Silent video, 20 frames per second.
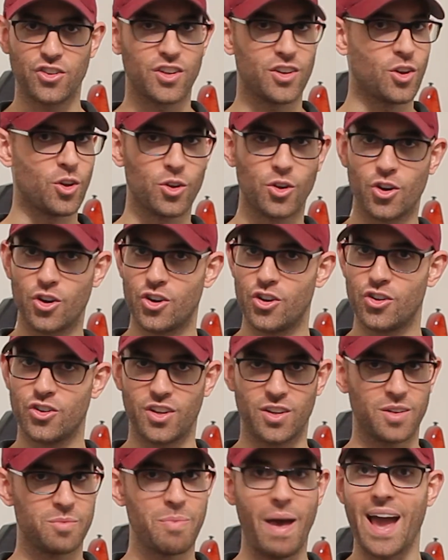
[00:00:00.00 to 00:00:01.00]
and holders
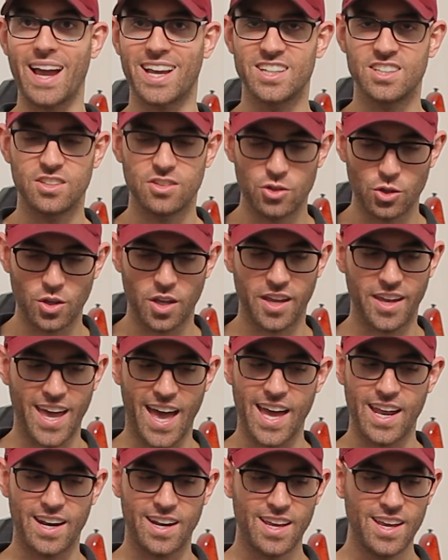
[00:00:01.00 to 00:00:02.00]
and packages you can
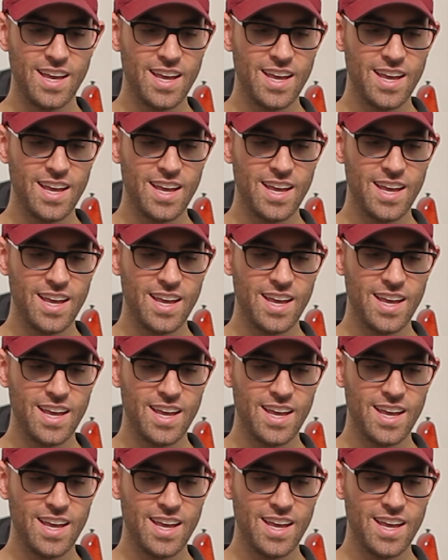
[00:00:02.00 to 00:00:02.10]
get.